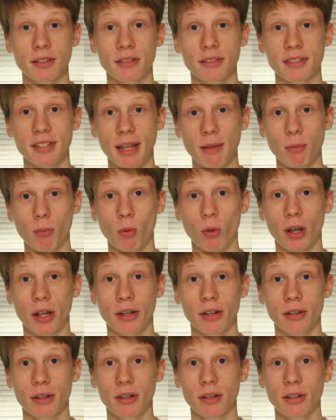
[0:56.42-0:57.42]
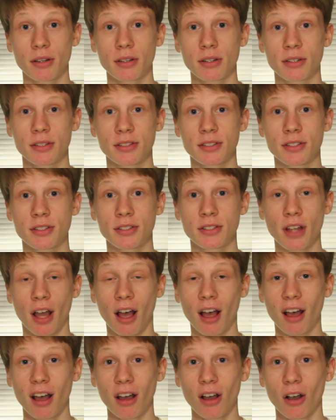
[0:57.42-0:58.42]
Step 1.
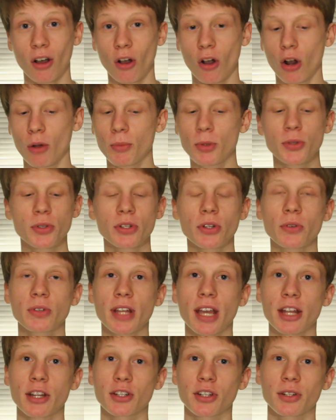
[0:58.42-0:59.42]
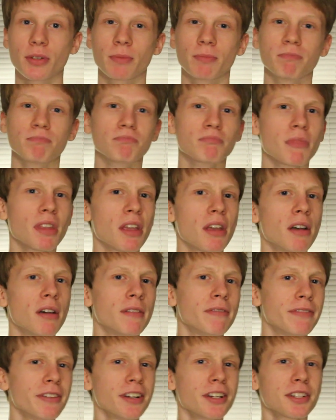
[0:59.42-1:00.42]
DAW or music notation.
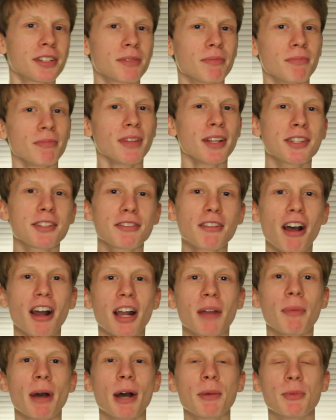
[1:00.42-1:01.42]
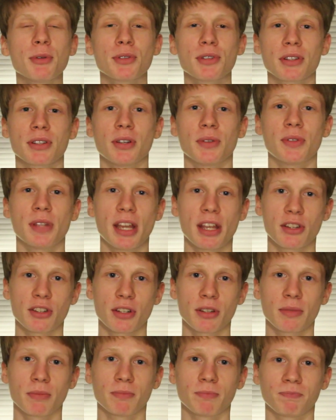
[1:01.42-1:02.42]
First, let's talk about music
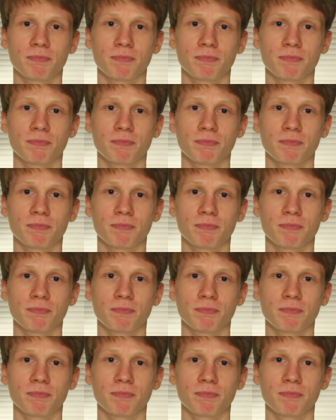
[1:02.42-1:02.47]
notation.